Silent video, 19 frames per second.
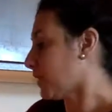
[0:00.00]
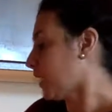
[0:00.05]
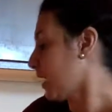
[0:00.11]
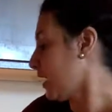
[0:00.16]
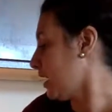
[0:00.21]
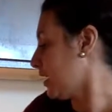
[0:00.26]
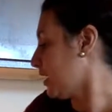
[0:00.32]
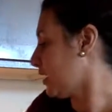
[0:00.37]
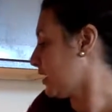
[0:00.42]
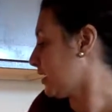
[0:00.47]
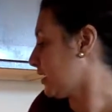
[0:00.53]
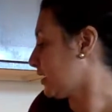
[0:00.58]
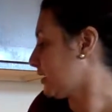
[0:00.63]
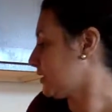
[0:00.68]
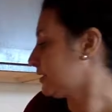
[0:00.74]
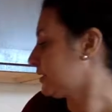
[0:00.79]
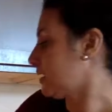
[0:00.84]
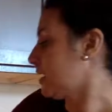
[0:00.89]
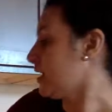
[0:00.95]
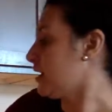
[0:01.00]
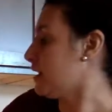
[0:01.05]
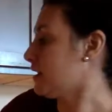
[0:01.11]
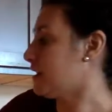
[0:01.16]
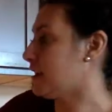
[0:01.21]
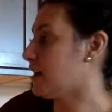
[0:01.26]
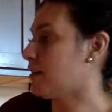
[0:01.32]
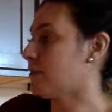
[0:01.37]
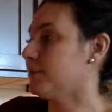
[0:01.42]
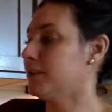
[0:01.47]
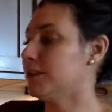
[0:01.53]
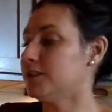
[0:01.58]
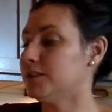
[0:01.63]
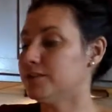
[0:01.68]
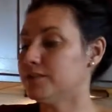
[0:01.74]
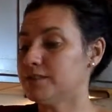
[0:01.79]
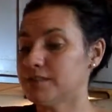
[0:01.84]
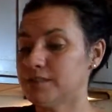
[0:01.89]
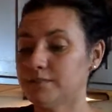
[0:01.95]
And now I'm going to
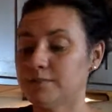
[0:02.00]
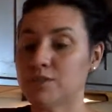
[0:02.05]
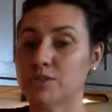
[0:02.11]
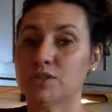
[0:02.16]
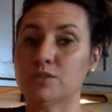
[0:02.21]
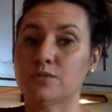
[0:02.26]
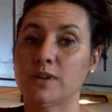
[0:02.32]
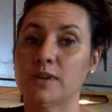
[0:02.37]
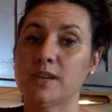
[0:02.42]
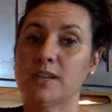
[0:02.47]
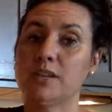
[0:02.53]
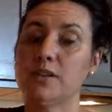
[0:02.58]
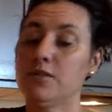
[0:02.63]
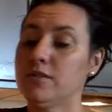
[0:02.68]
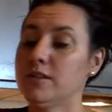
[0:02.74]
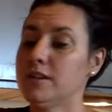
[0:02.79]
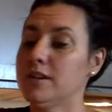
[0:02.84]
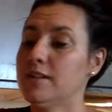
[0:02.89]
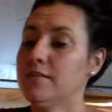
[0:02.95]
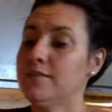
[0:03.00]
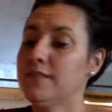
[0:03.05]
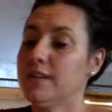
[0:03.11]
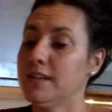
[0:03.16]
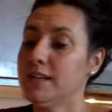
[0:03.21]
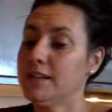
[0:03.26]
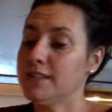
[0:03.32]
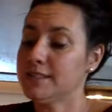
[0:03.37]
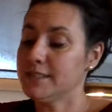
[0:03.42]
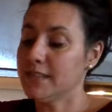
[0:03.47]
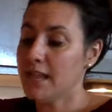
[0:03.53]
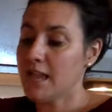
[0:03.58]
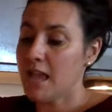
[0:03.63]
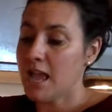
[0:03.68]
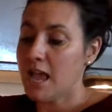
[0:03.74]
do some shredded coconut flakes.